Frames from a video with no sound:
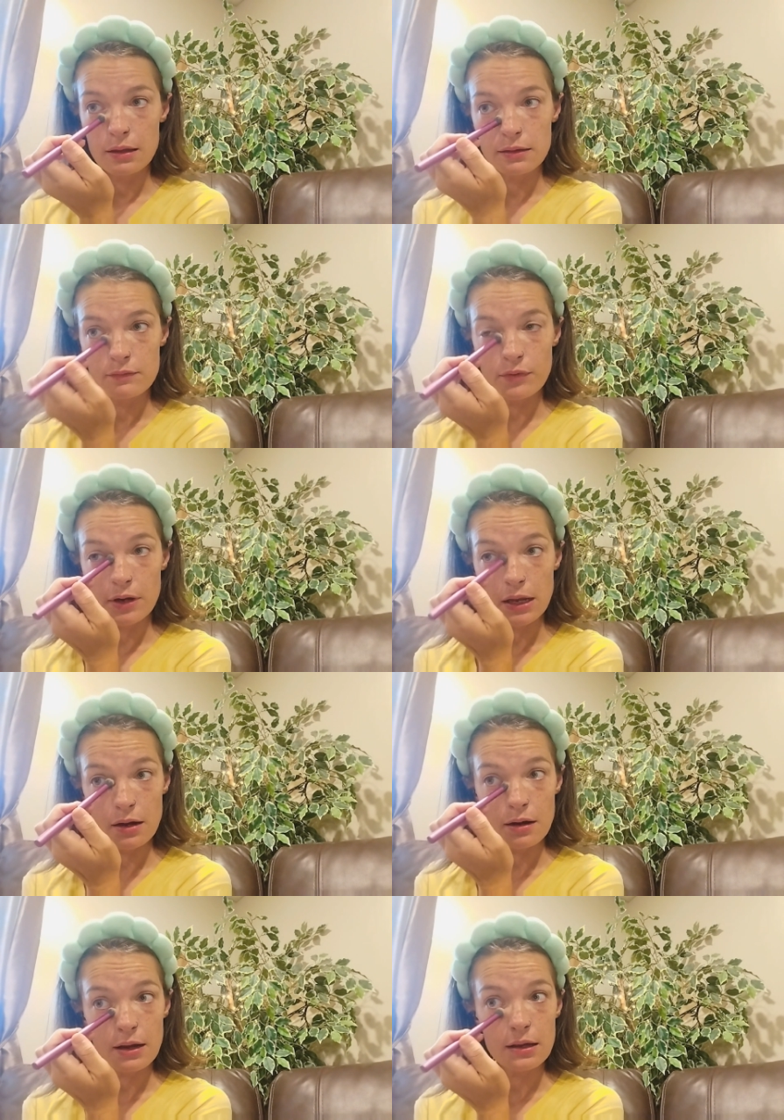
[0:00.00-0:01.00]
And then for
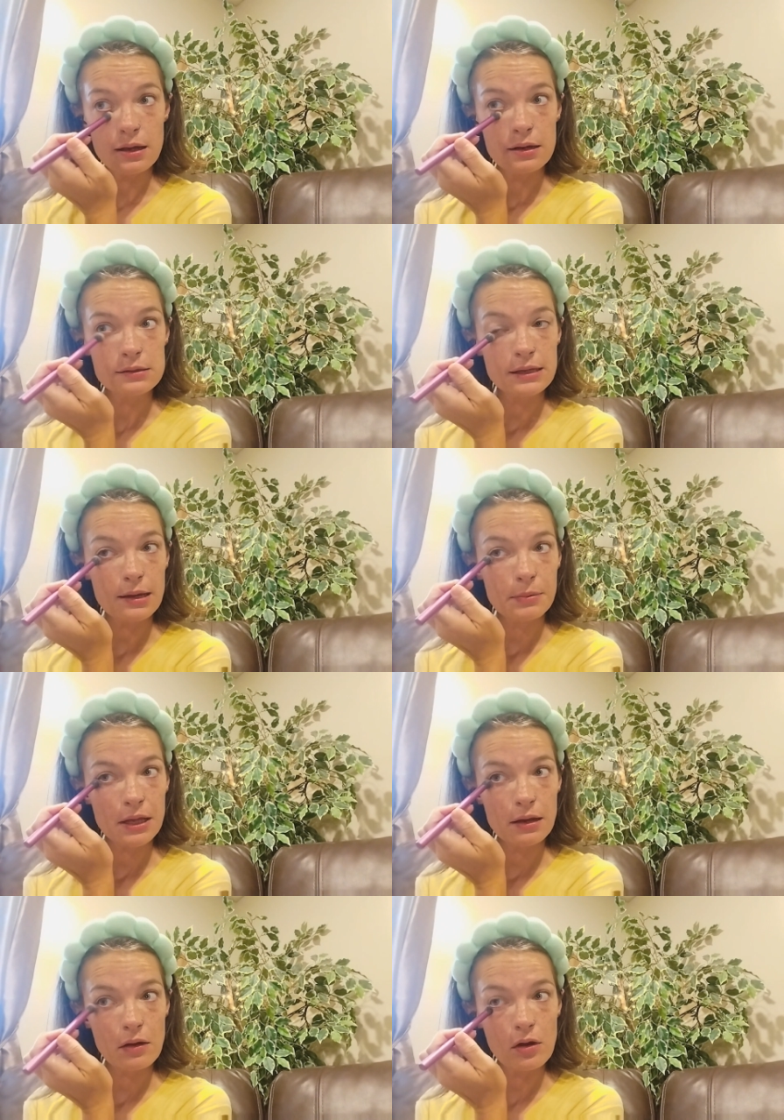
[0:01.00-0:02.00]
here, I kind of tap
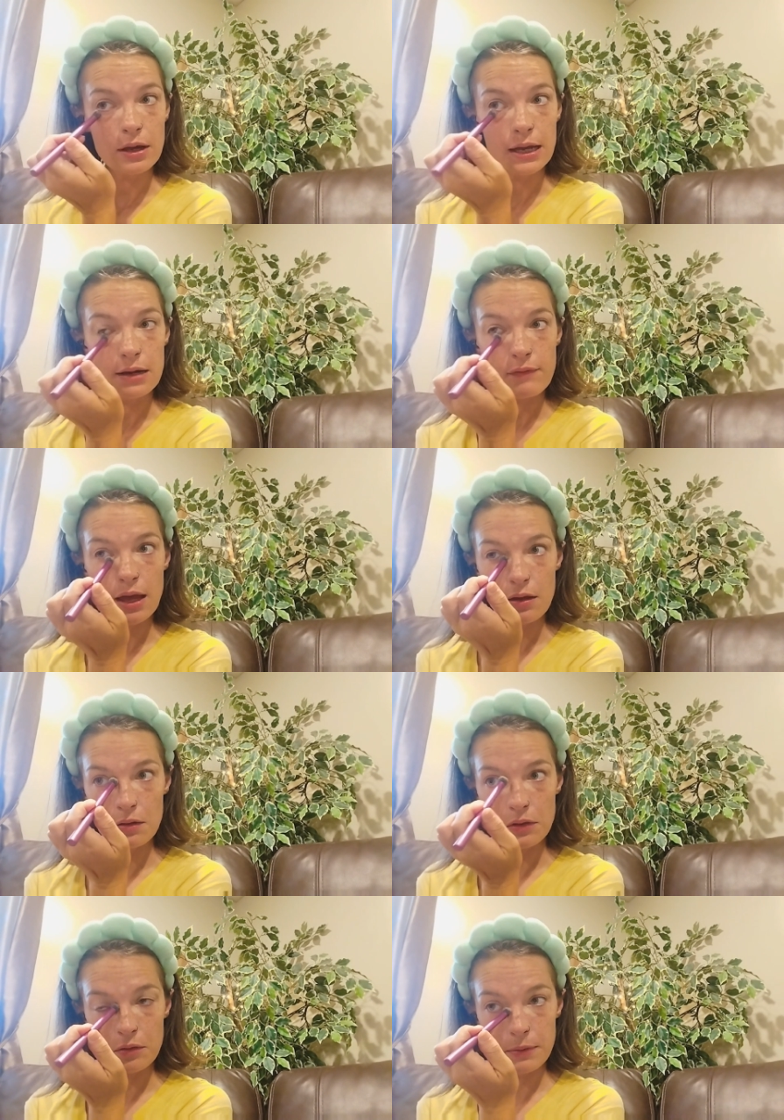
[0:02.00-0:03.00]
it kind of out
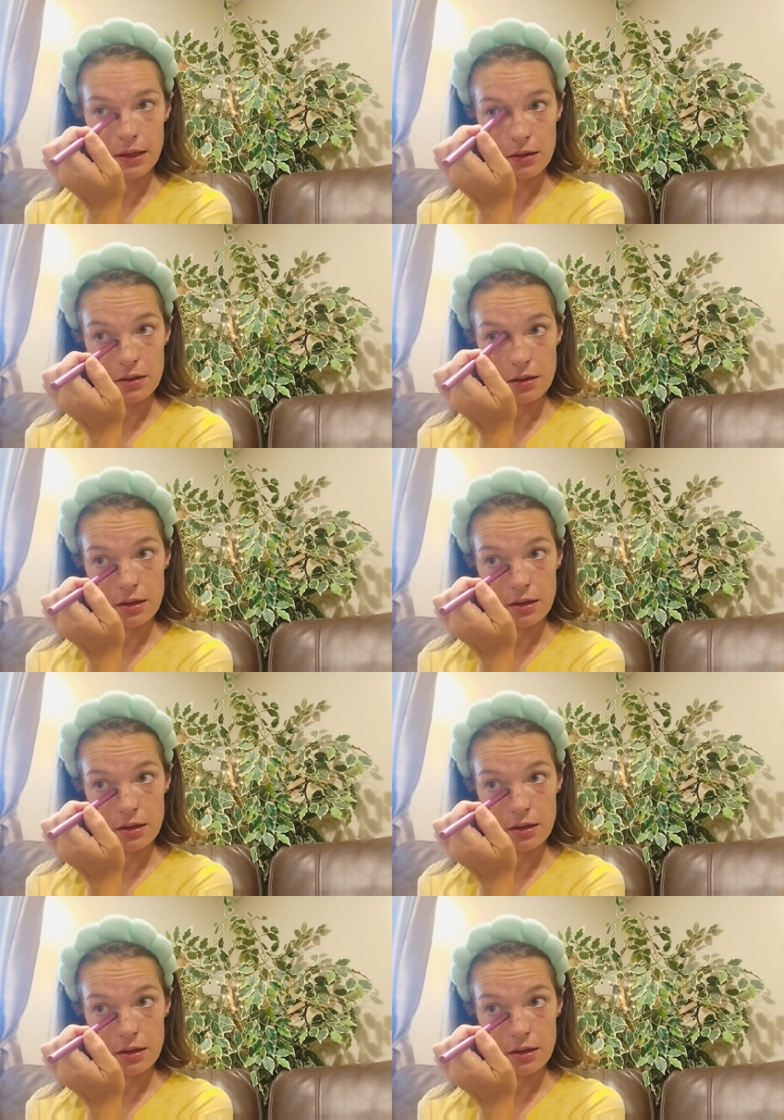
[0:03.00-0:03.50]
a little bit,